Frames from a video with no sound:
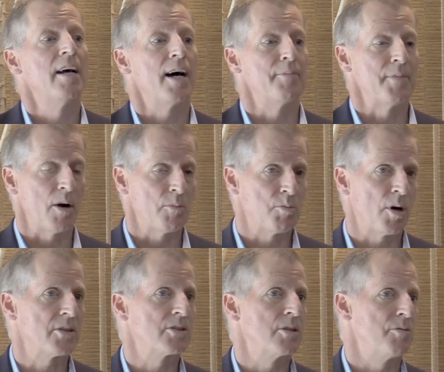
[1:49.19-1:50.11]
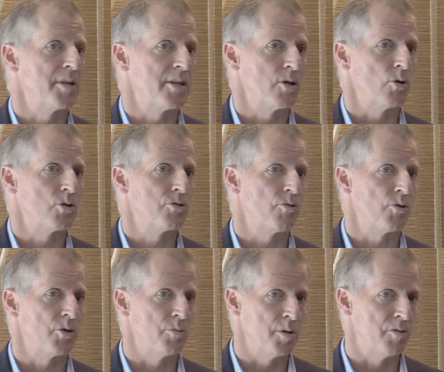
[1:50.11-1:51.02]
I'm now a productivity coach
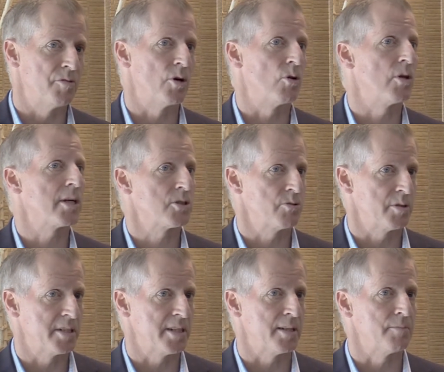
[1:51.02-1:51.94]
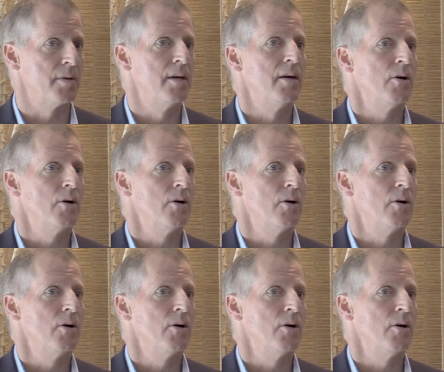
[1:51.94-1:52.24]
for the BVO Luxury team,